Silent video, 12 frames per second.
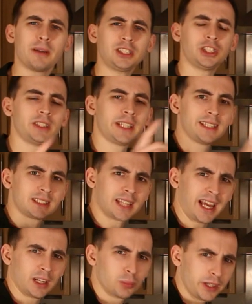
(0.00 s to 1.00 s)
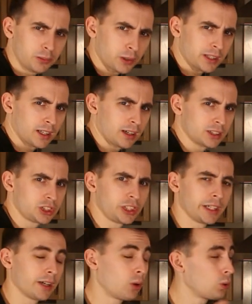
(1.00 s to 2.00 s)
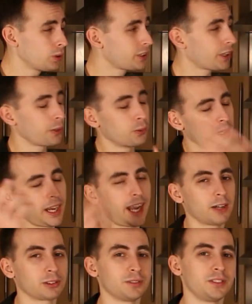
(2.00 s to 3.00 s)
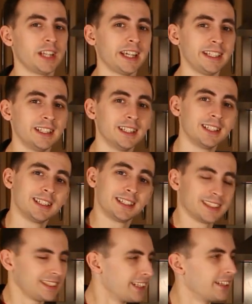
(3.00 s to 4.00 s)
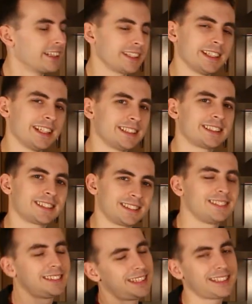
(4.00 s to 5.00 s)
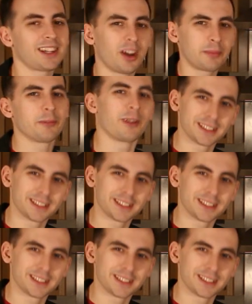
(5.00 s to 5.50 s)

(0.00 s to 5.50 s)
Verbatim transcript: I mentioned his Halloween one last year, also out of date, look, it's the timing